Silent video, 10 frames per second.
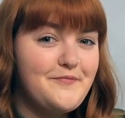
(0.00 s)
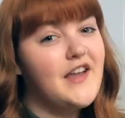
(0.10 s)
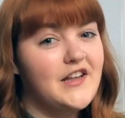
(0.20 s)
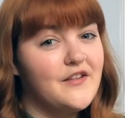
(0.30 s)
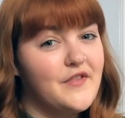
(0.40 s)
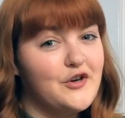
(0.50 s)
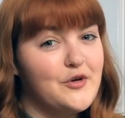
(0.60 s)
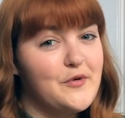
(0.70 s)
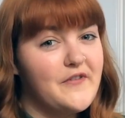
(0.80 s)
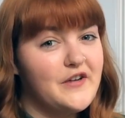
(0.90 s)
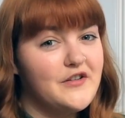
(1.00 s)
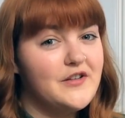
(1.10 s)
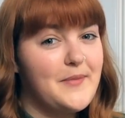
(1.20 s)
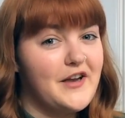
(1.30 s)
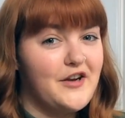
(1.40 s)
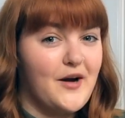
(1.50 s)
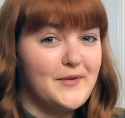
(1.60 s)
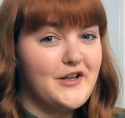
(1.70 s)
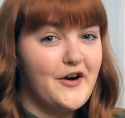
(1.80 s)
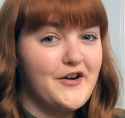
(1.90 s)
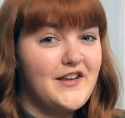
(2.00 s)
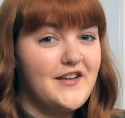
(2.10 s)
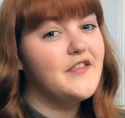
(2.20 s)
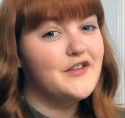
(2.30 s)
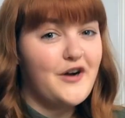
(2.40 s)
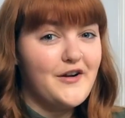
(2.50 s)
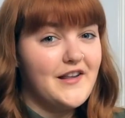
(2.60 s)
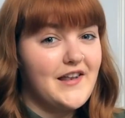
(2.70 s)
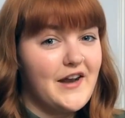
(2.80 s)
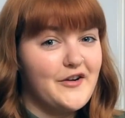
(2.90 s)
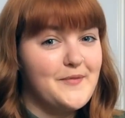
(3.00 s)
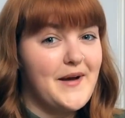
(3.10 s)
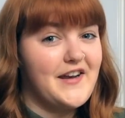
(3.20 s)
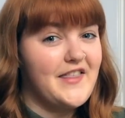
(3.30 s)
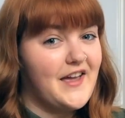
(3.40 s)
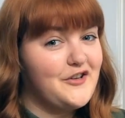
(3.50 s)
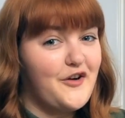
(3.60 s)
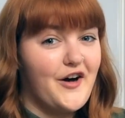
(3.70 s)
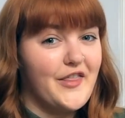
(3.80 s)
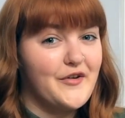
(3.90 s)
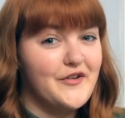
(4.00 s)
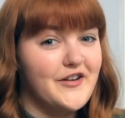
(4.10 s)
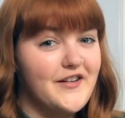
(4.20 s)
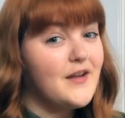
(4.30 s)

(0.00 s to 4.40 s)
Tess of the D'Urbervilles by Thomas Hardy. The Scarlet Letter by Nathaniel Hawthorne.